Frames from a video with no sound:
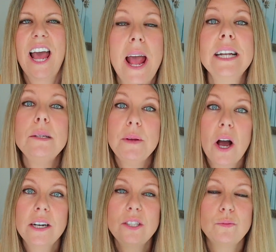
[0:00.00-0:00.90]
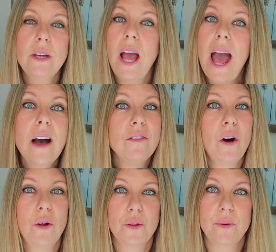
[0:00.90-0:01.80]
And to be honest, we have
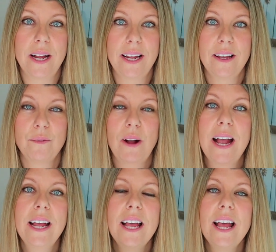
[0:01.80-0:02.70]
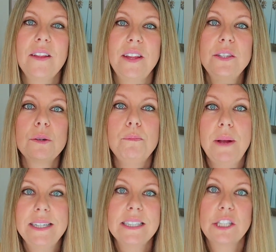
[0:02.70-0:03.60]
all 3, right? These are
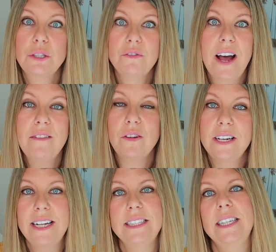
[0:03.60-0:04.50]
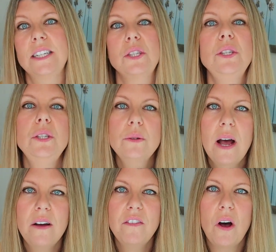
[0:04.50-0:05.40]
basic survival instincts. So you do
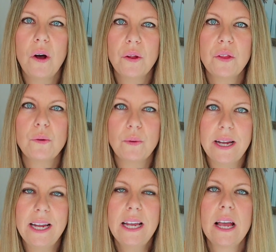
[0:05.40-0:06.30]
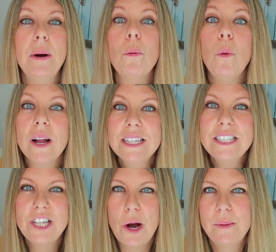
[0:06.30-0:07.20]
have all 3, but one
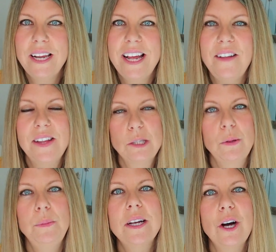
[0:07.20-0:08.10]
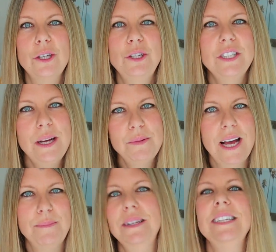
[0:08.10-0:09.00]
is dominant, and this would be called your
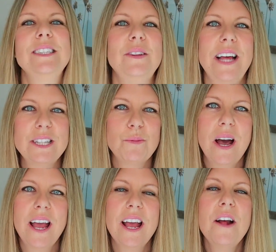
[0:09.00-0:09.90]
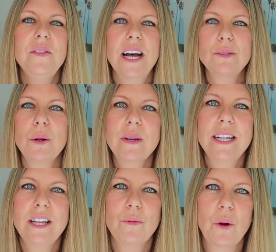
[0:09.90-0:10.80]
subtype. And so that's where we
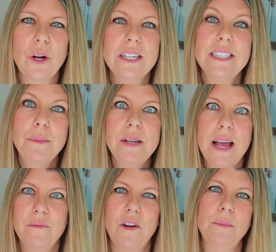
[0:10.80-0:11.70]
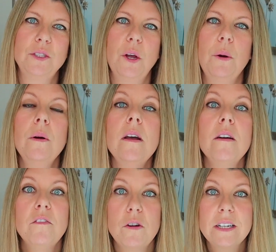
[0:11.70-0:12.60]
get the word subtype from. So
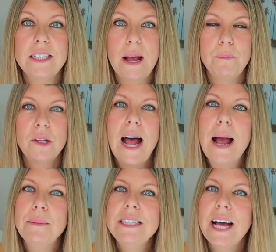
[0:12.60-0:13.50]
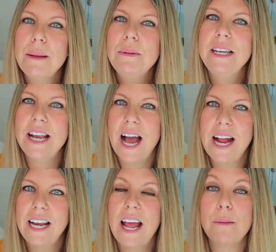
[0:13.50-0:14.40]
for example, I'm a type
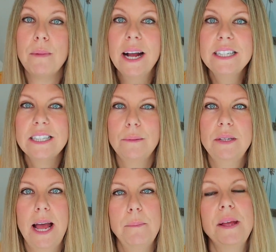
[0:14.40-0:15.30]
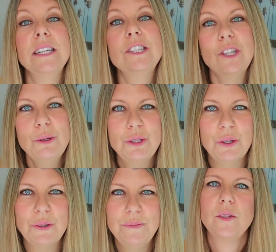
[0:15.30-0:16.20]
9 and my subtype is
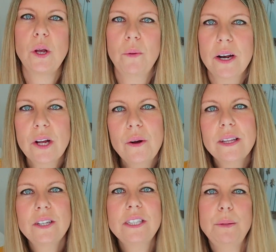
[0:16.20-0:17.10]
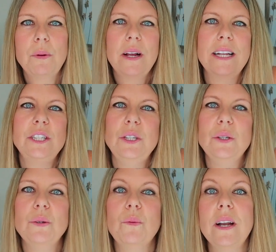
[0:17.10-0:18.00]
social. So I want to go a little deeper
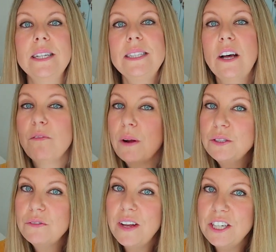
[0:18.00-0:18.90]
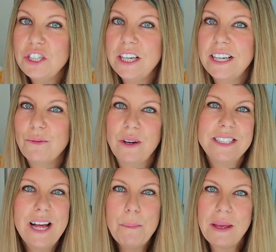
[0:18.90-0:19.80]
into, what is self-preservation? What
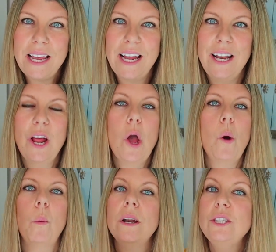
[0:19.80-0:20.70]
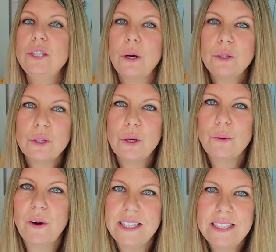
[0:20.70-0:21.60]
does that mean? What is
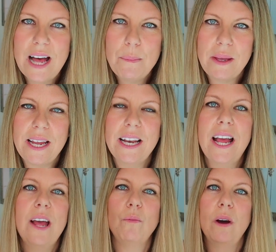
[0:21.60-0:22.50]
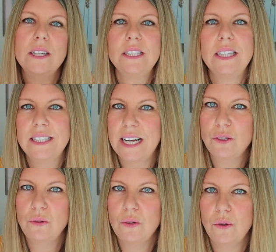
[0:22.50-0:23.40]
social? What does that mean? And what is the
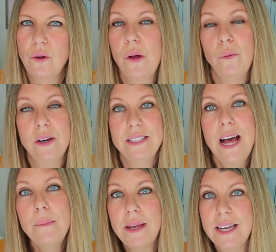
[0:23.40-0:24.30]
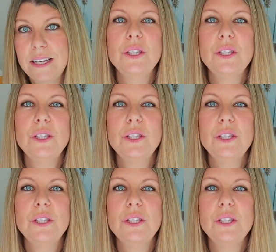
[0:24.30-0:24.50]
sexual? And what does that mean?